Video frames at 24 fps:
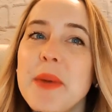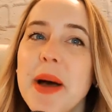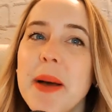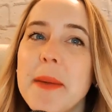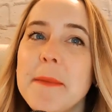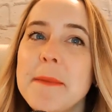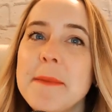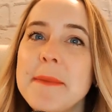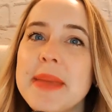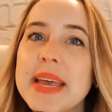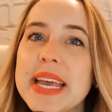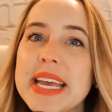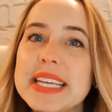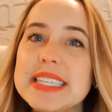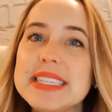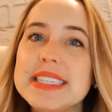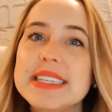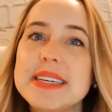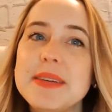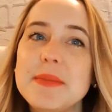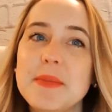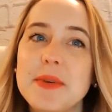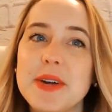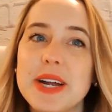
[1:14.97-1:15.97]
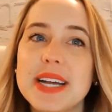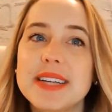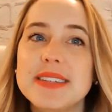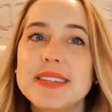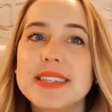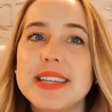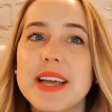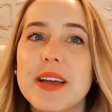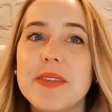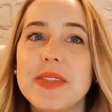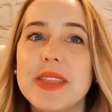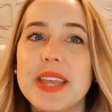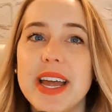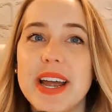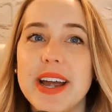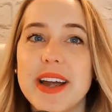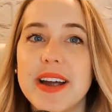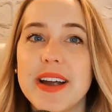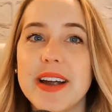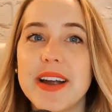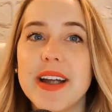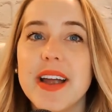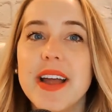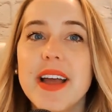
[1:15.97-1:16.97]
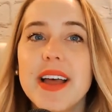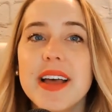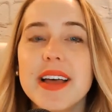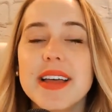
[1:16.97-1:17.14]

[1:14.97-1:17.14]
amazing brands out there